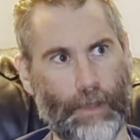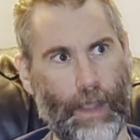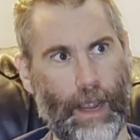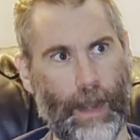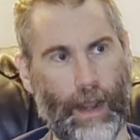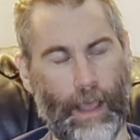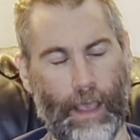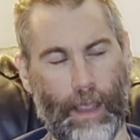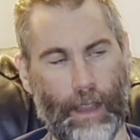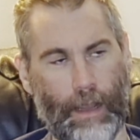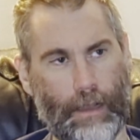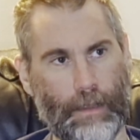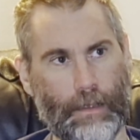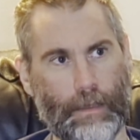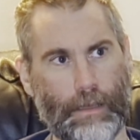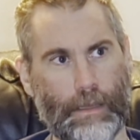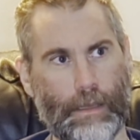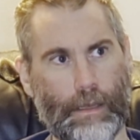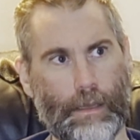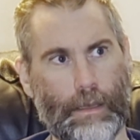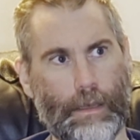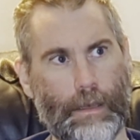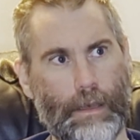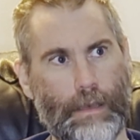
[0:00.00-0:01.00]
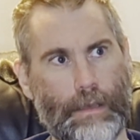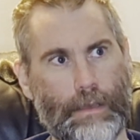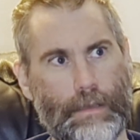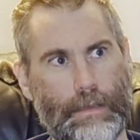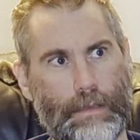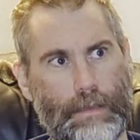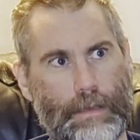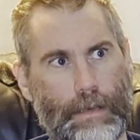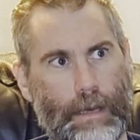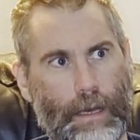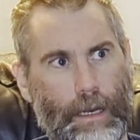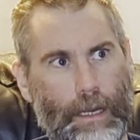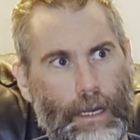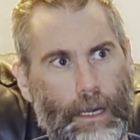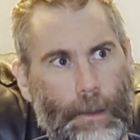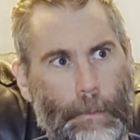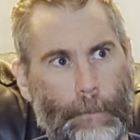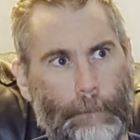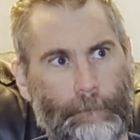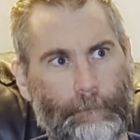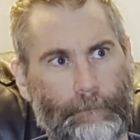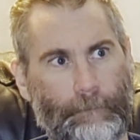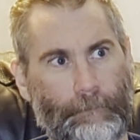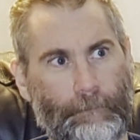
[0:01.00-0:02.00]
writing.
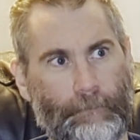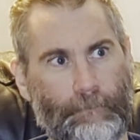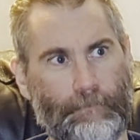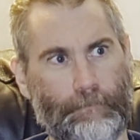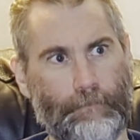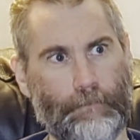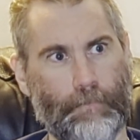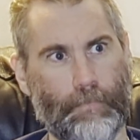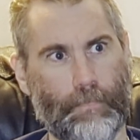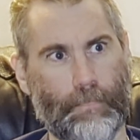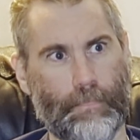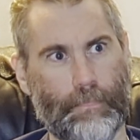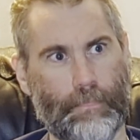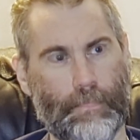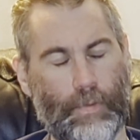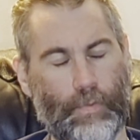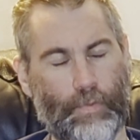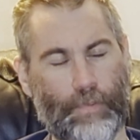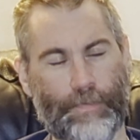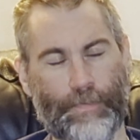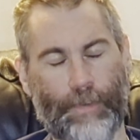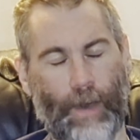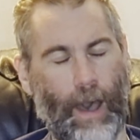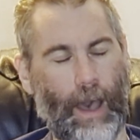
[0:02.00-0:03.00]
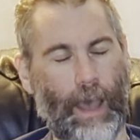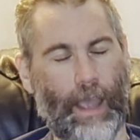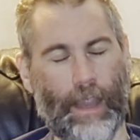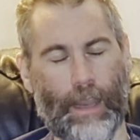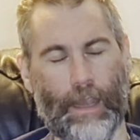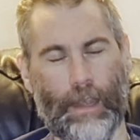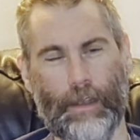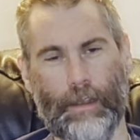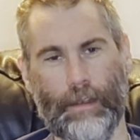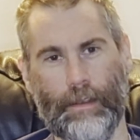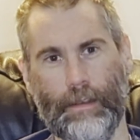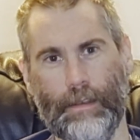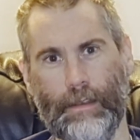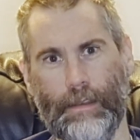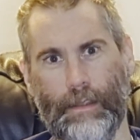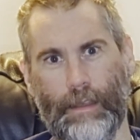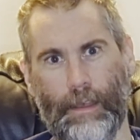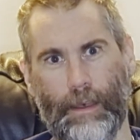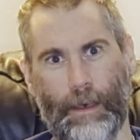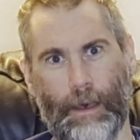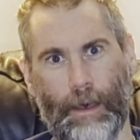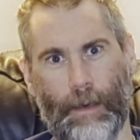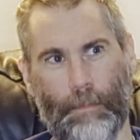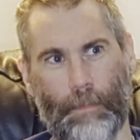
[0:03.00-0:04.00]
It was fine.
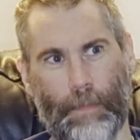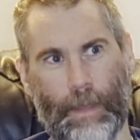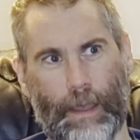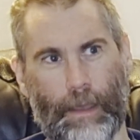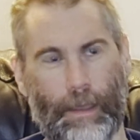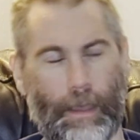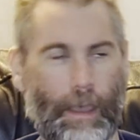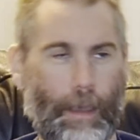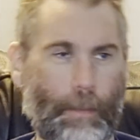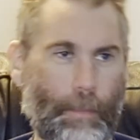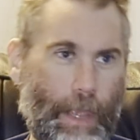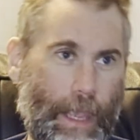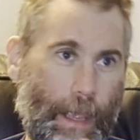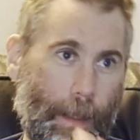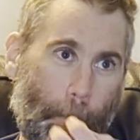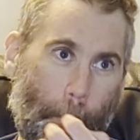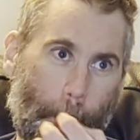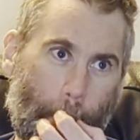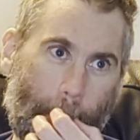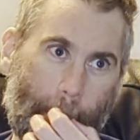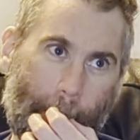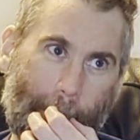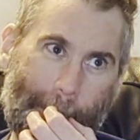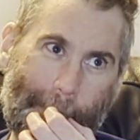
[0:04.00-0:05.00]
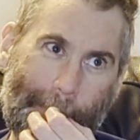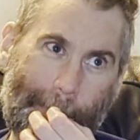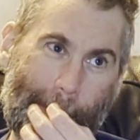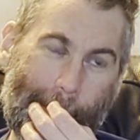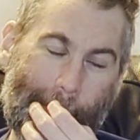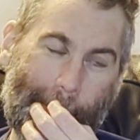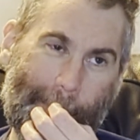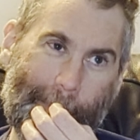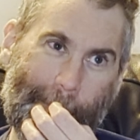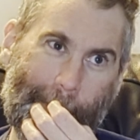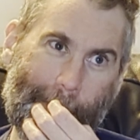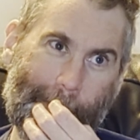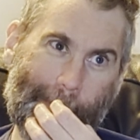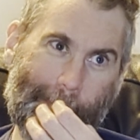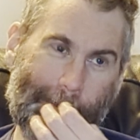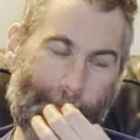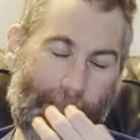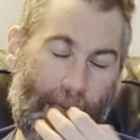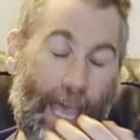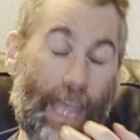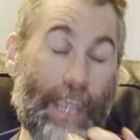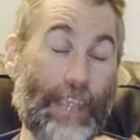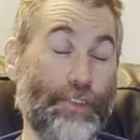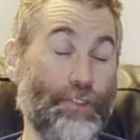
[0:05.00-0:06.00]
I mean,
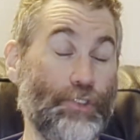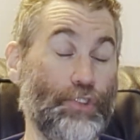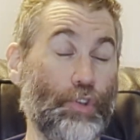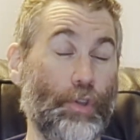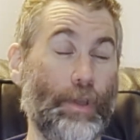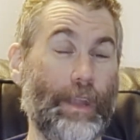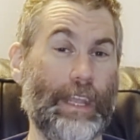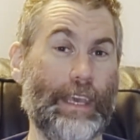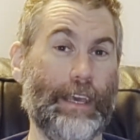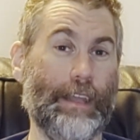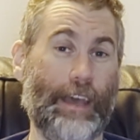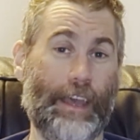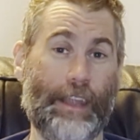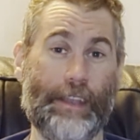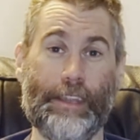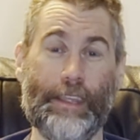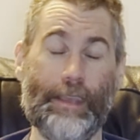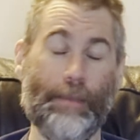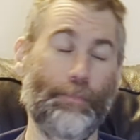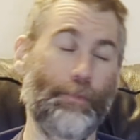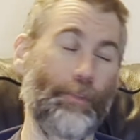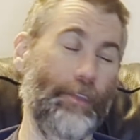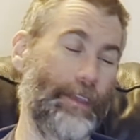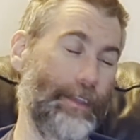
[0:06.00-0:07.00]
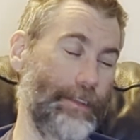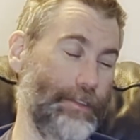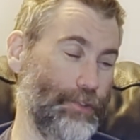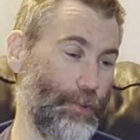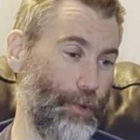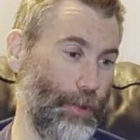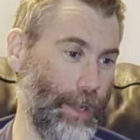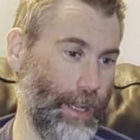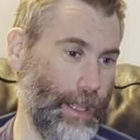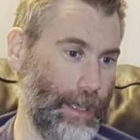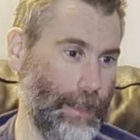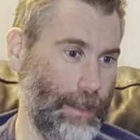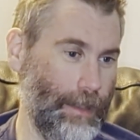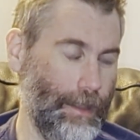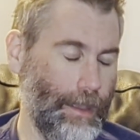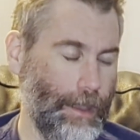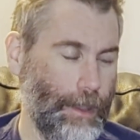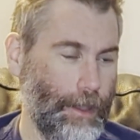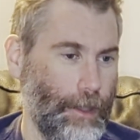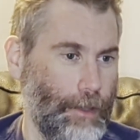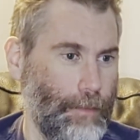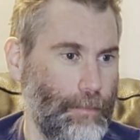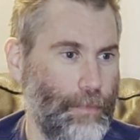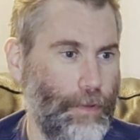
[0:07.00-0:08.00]
I enjoyed it. I deeply enjoyed it.
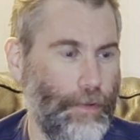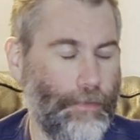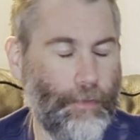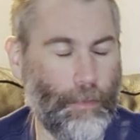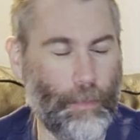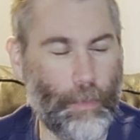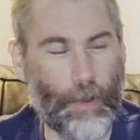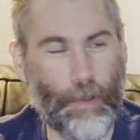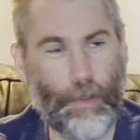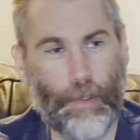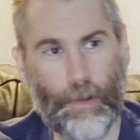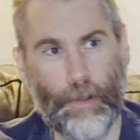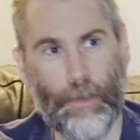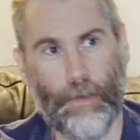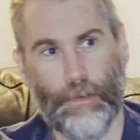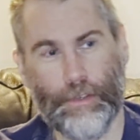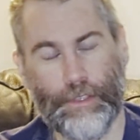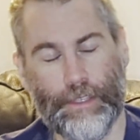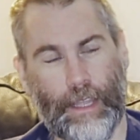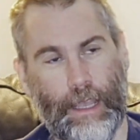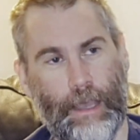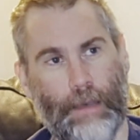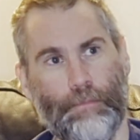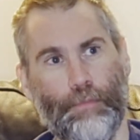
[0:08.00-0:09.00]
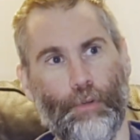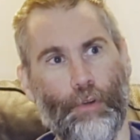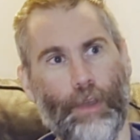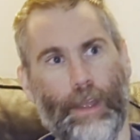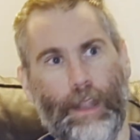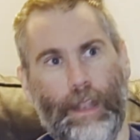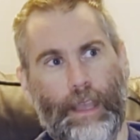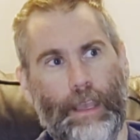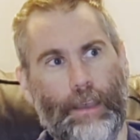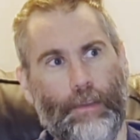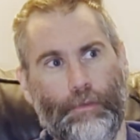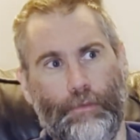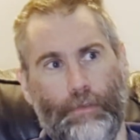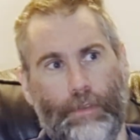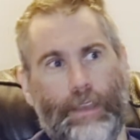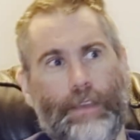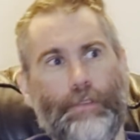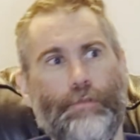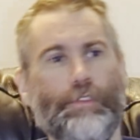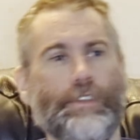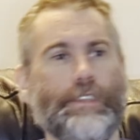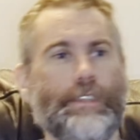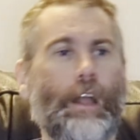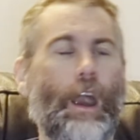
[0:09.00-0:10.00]
But from a critical standpoint,
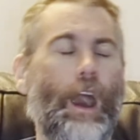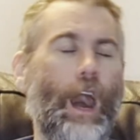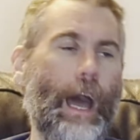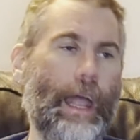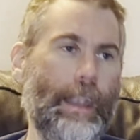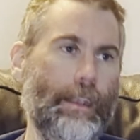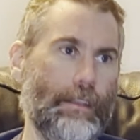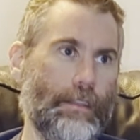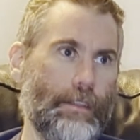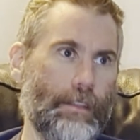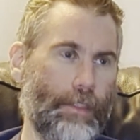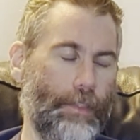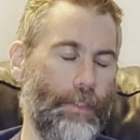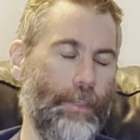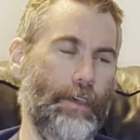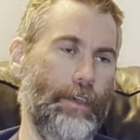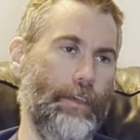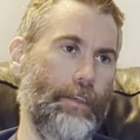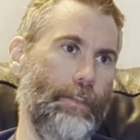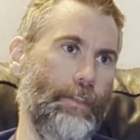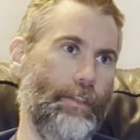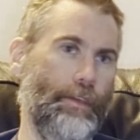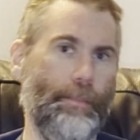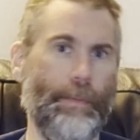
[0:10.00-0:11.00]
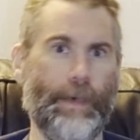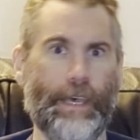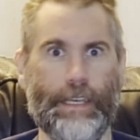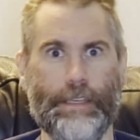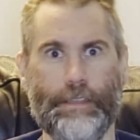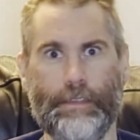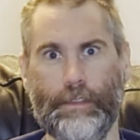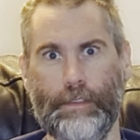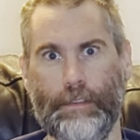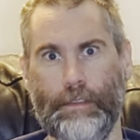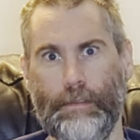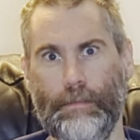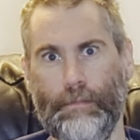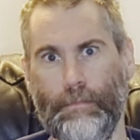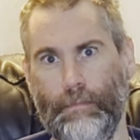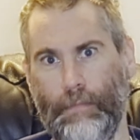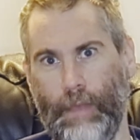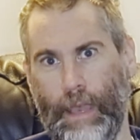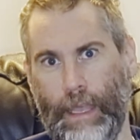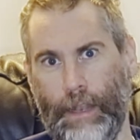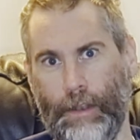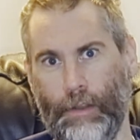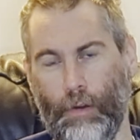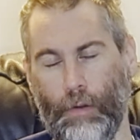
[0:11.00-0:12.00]
it was not the best
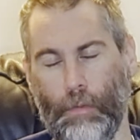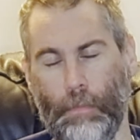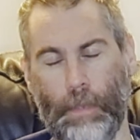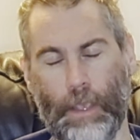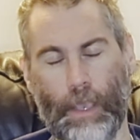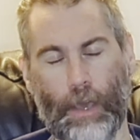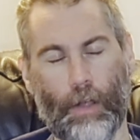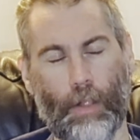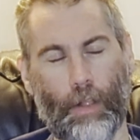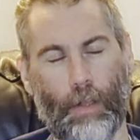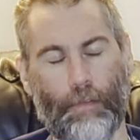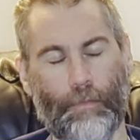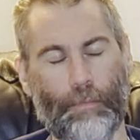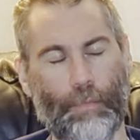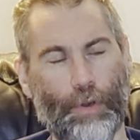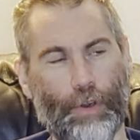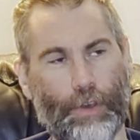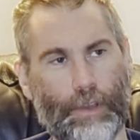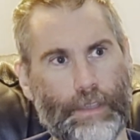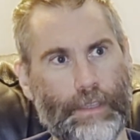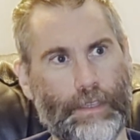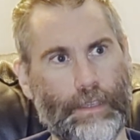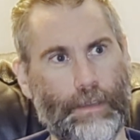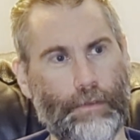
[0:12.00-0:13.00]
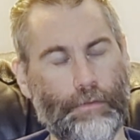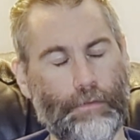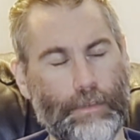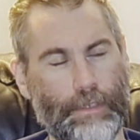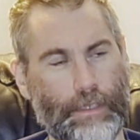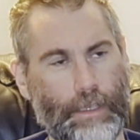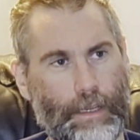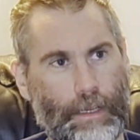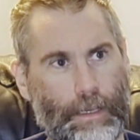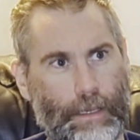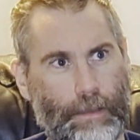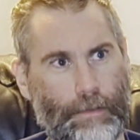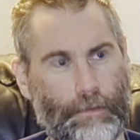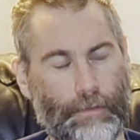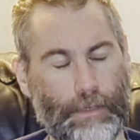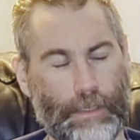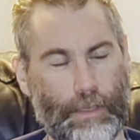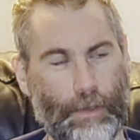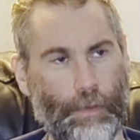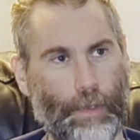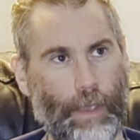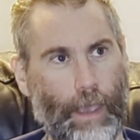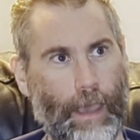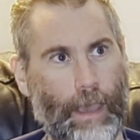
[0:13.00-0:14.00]
end-all be-all of books. It was
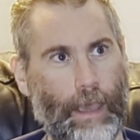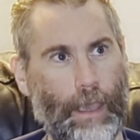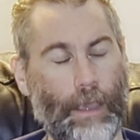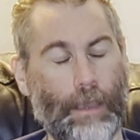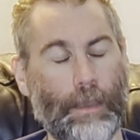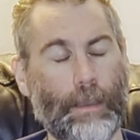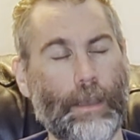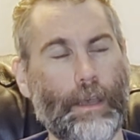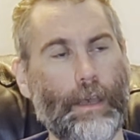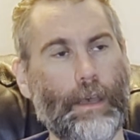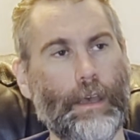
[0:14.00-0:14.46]
okay.